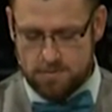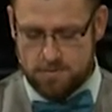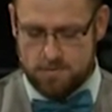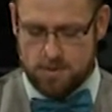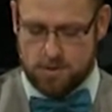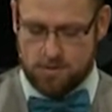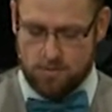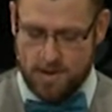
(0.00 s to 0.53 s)

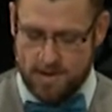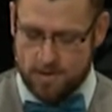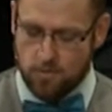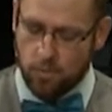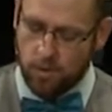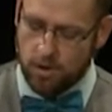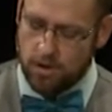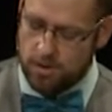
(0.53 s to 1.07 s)
The Greek
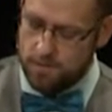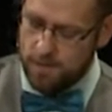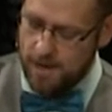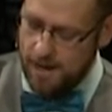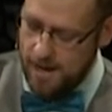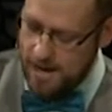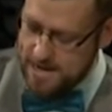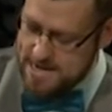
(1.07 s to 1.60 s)
word
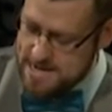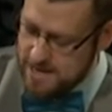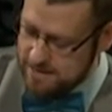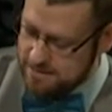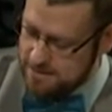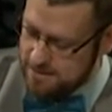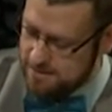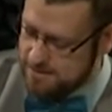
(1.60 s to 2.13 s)
behind
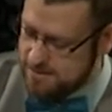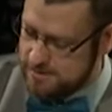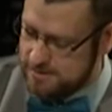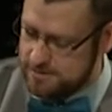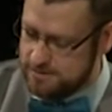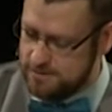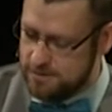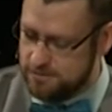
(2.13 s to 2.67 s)
nothing
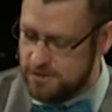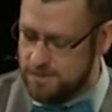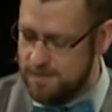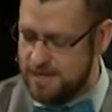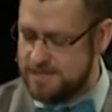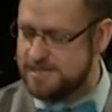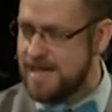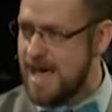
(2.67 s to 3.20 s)
literally
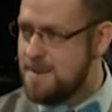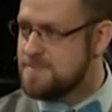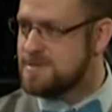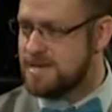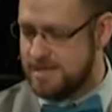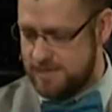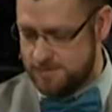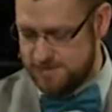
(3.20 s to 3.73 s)
means
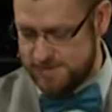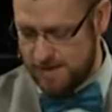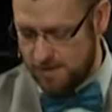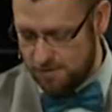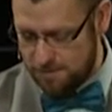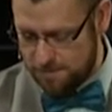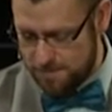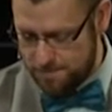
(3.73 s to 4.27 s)
emptied
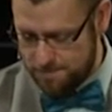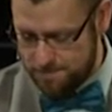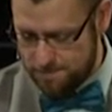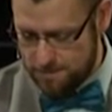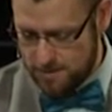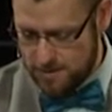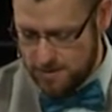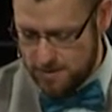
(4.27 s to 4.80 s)
himself.
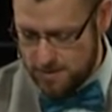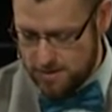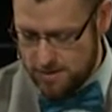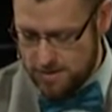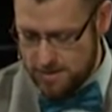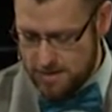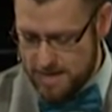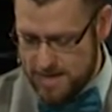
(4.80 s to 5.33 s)

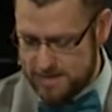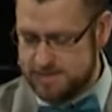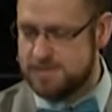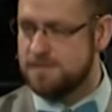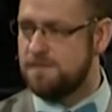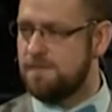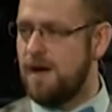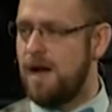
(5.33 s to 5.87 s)
His
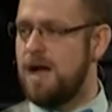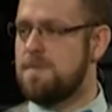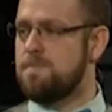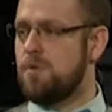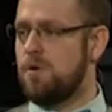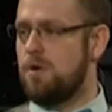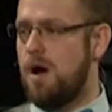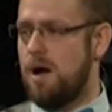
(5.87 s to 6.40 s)
divine
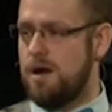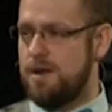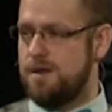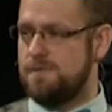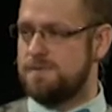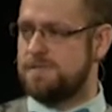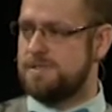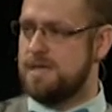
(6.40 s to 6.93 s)

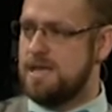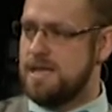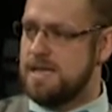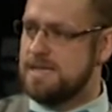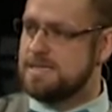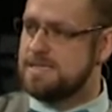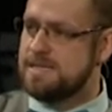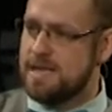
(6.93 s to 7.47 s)
prerogatives
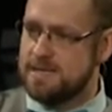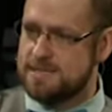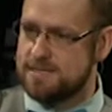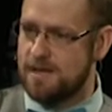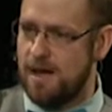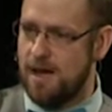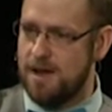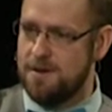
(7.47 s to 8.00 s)
he set
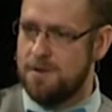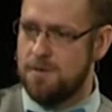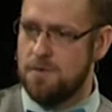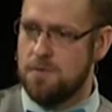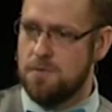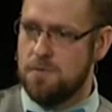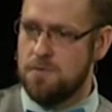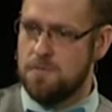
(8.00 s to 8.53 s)
aside
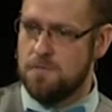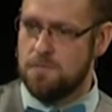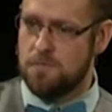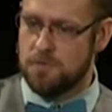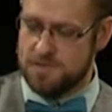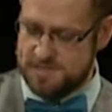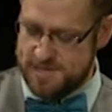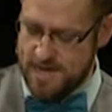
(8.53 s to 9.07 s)
for
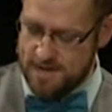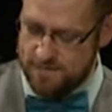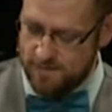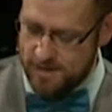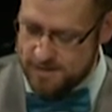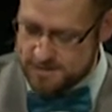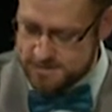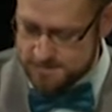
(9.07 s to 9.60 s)
the sake of
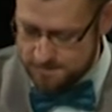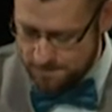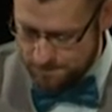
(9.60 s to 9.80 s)
us.